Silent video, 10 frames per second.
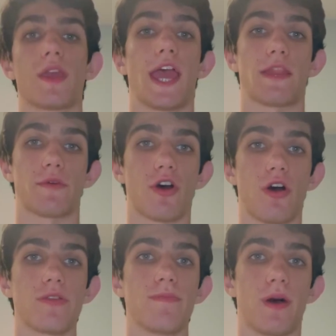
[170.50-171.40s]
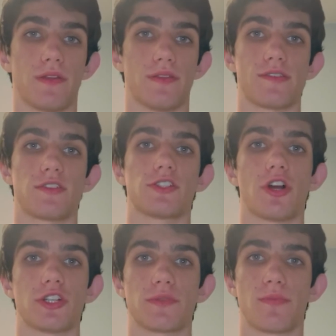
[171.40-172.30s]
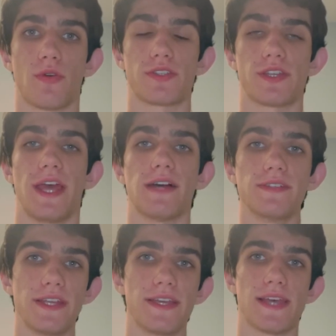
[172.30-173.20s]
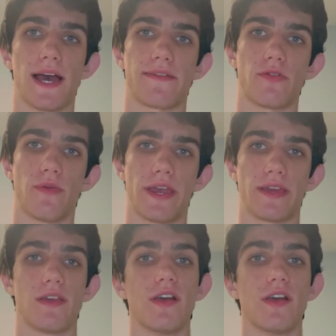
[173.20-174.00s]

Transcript: And with all the buttons, charging ports, and LEDs out of the way,